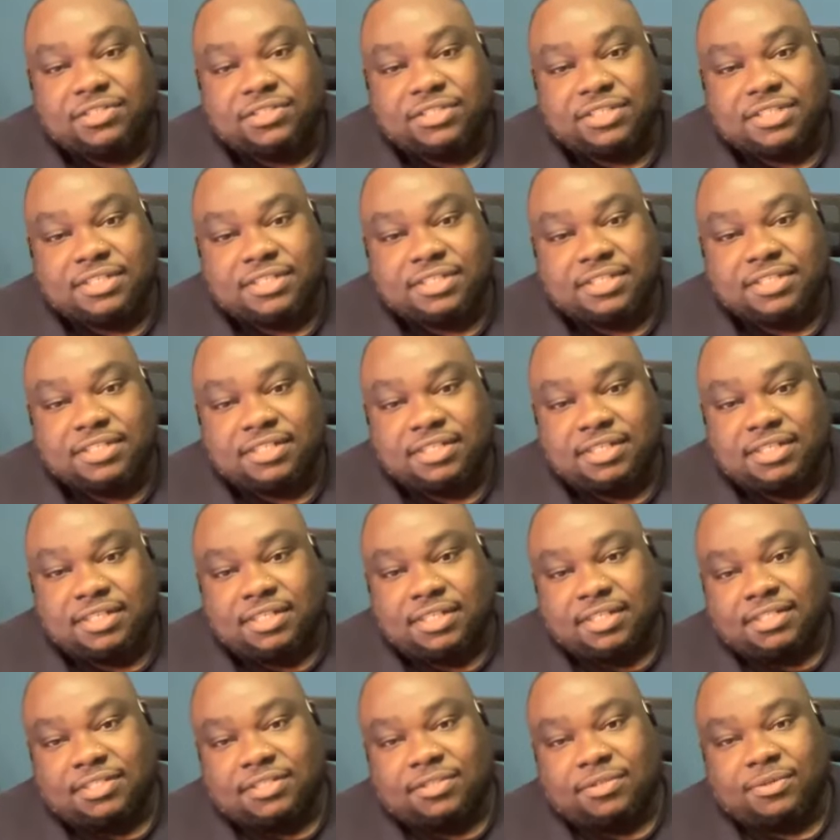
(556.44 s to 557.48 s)
actresses.
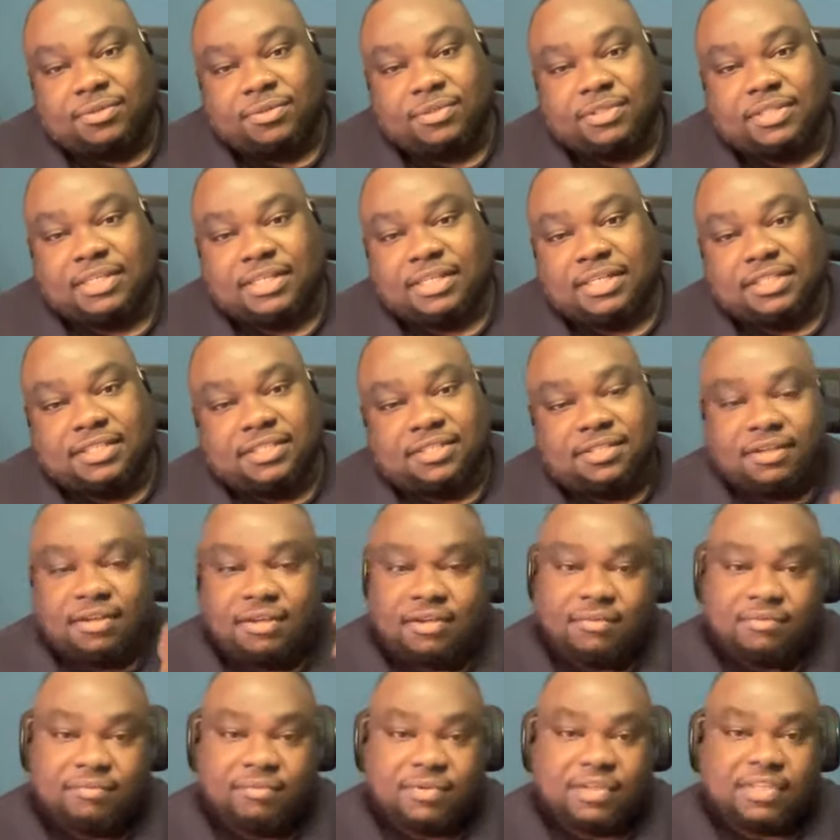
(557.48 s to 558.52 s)
So there's
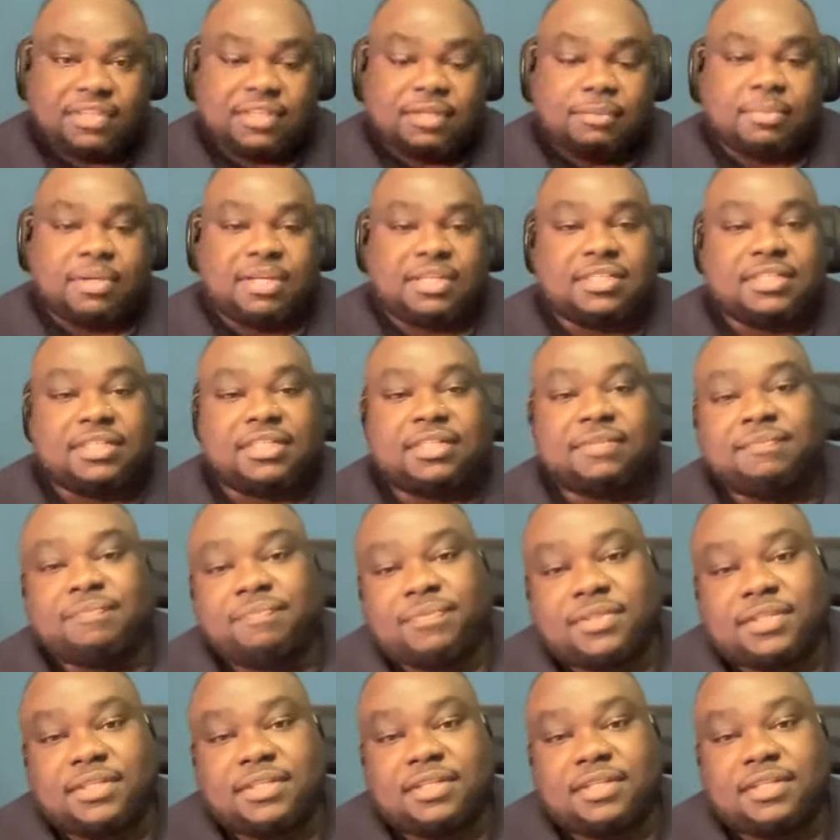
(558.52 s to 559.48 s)
Faith Kibathi